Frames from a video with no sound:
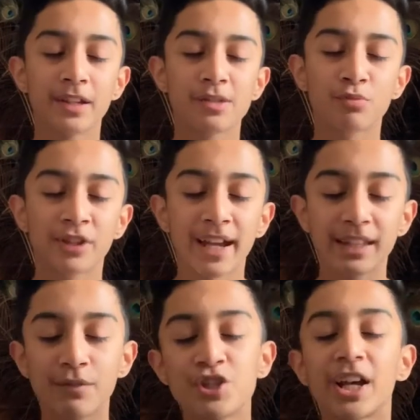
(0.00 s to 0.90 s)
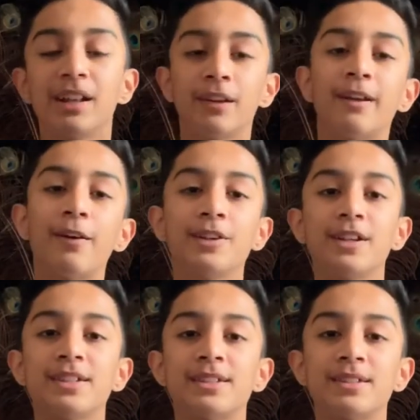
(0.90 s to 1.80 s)
this protective shell around
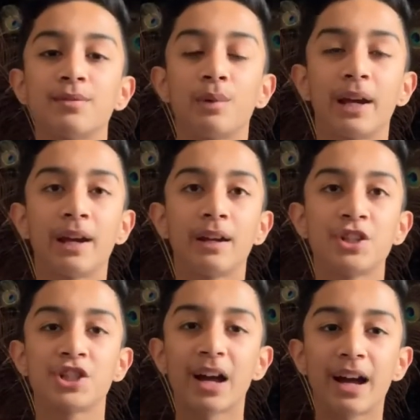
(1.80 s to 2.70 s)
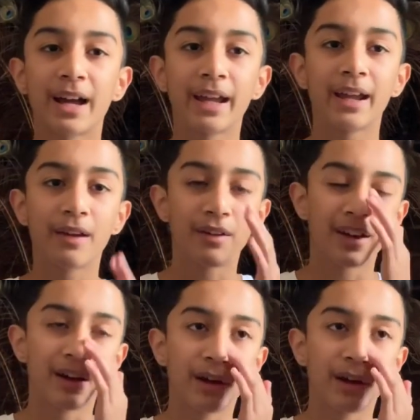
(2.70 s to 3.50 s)
us. We're shy,